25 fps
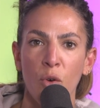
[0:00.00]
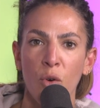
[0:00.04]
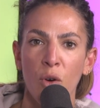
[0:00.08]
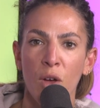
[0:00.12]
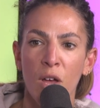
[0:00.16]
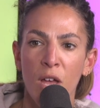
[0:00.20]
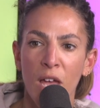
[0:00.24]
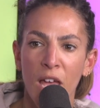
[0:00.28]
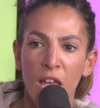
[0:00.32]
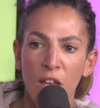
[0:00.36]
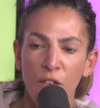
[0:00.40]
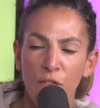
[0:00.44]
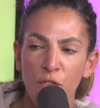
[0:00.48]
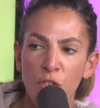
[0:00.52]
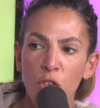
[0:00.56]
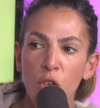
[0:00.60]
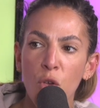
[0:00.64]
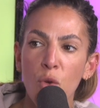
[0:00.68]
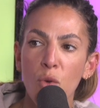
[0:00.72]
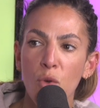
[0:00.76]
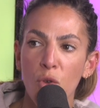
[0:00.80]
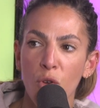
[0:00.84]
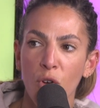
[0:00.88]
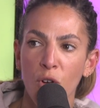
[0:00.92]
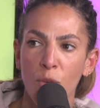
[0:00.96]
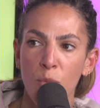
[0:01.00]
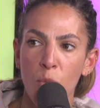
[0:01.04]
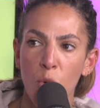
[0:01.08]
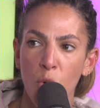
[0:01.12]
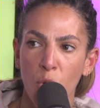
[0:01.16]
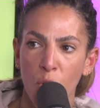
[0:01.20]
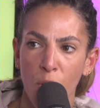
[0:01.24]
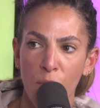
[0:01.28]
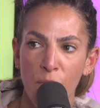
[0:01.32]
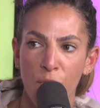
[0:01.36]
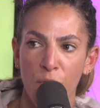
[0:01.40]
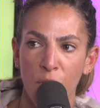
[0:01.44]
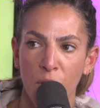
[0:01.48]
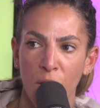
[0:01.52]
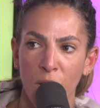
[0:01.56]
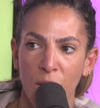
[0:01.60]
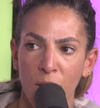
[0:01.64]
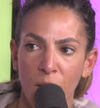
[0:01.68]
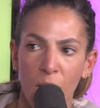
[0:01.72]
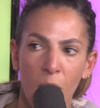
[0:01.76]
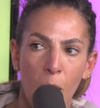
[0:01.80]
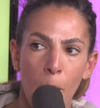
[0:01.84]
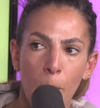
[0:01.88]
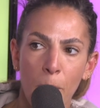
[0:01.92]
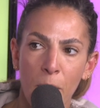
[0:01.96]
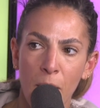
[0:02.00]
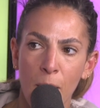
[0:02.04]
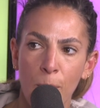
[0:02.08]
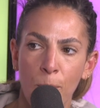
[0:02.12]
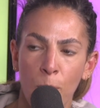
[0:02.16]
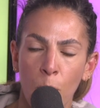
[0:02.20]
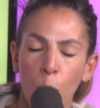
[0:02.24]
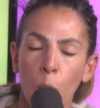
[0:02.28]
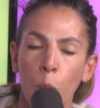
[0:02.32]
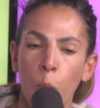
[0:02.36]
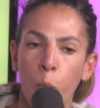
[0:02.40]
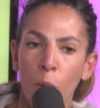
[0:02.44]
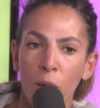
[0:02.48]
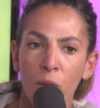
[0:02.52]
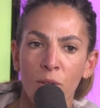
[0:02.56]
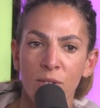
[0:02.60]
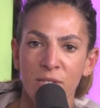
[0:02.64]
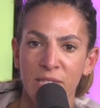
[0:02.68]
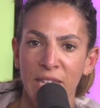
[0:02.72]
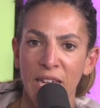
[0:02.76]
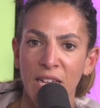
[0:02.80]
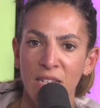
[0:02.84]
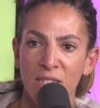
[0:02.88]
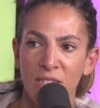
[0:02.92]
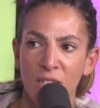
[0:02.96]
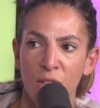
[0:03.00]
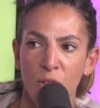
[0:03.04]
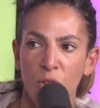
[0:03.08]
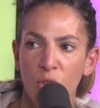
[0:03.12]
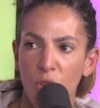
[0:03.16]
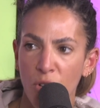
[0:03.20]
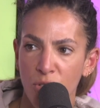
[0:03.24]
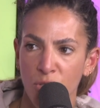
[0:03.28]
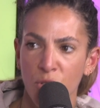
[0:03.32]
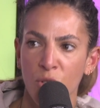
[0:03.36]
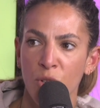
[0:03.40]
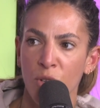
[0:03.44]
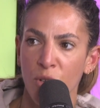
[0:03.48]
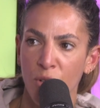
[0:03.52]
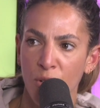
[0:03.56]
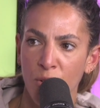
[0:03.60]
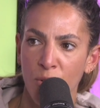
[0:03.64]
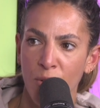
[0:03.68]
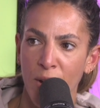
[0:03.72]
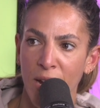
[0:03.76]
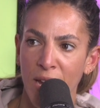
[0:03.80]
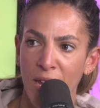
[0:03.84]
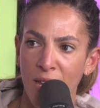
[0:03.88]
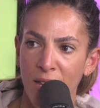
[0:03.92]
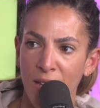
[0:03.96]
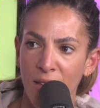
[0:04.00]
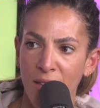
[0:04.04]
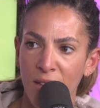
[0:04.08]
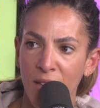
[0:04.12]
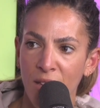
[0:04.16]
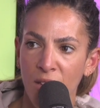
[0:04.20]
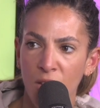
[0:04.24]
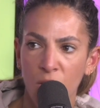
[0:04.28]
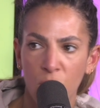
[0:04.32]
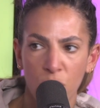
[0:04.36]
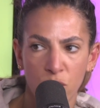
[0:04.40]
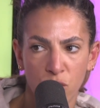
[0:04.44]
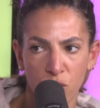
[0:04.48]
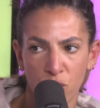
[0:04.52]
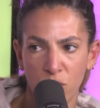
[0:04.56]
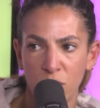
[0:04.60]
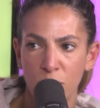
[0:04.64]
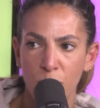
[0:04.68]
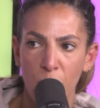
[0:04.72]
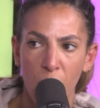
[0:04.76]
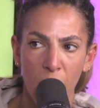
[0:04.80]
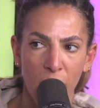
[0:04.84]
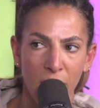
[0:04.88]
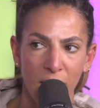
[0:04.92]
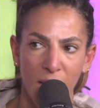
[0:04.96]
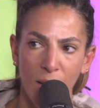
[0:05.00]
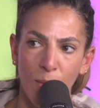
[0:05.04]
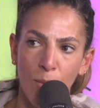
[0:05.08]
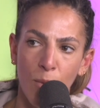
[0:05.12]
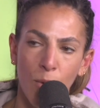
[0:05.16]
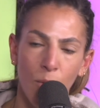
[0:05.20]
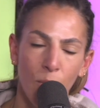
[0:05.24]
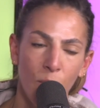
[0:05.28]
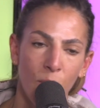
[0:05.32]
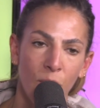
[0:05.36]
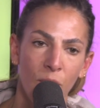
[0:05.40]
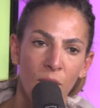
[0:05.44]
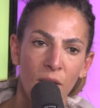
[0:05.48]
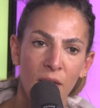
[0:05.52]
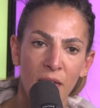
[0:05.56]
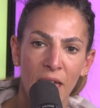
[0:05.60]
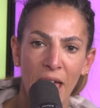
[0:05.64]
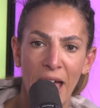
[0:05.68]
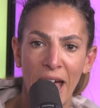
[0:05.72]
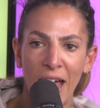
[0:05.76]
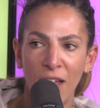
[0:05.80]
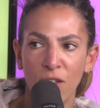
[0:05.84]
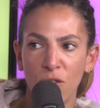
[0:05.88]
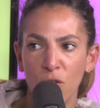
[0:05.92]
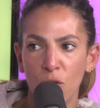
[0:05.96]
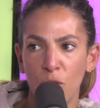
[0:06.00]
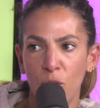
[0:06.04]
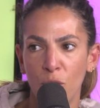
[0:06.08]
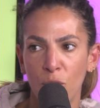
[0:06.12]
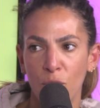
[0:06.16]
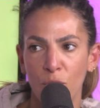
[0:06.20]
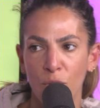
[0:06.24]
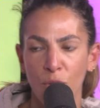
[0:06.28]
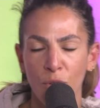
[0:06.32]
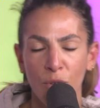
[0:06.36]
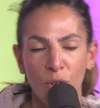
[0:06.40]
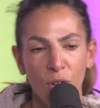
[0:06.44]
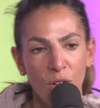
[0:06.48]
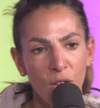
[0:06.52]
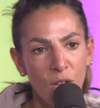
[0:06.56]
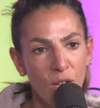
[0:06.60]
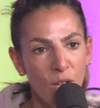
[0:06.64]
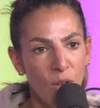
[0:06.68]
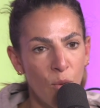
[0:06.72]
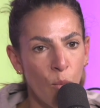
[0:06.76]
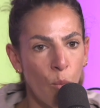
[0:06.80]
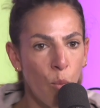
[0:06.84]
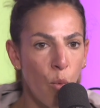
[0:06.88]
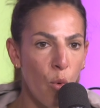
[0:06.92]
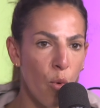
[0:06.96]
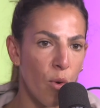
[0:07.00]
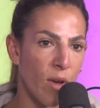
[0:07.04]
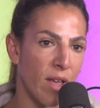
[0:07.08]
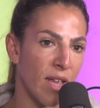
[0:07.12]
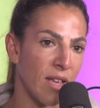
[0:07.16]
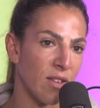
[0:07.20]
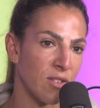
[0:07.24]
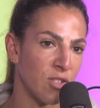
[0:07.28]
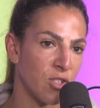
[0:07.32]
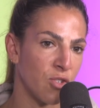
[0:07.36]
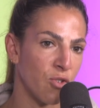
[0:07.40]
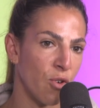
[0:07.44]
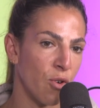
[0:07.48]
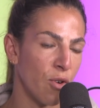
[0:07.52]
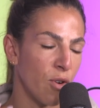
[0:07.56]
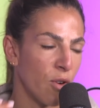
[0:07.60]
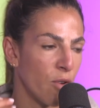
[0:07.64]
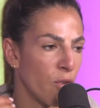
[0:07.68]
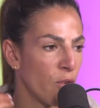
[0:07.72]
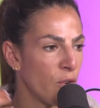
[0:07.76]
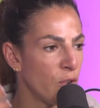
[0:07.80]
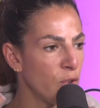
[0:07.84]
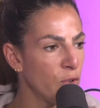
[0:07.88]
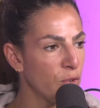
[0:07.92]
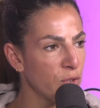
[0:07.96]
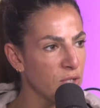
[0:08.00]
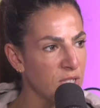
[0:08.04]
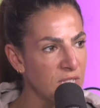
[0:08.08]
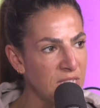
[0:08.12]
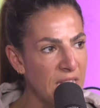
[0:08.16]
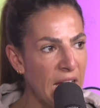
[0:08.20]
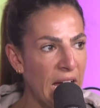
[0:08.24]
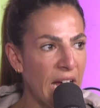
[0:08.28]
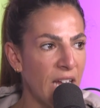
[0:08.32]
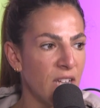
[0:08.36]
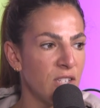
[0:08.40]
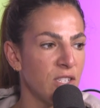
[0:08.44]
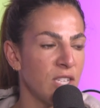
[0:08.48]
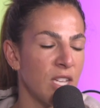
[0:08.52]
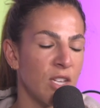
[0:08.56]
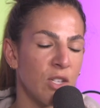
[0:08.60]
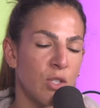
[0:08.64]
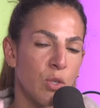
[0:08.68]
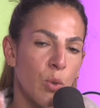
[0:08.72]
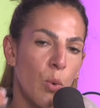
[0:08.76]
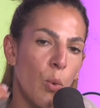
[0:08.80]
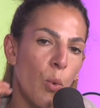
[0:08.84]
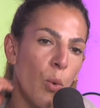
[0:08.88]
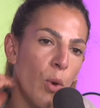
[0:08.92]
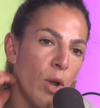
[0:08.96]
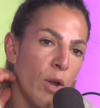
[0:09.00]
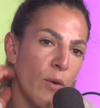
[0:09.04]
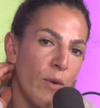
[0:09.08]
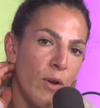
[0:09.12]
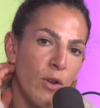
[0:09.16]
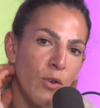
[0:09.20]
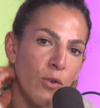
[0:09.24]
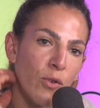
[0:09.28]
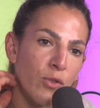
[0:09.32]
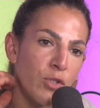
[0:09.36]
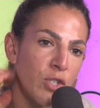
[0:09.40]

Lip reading: if you look more confident, people will say to you, God, you look great, because you're smiling more and you're walking stronger and you're standing taller and you're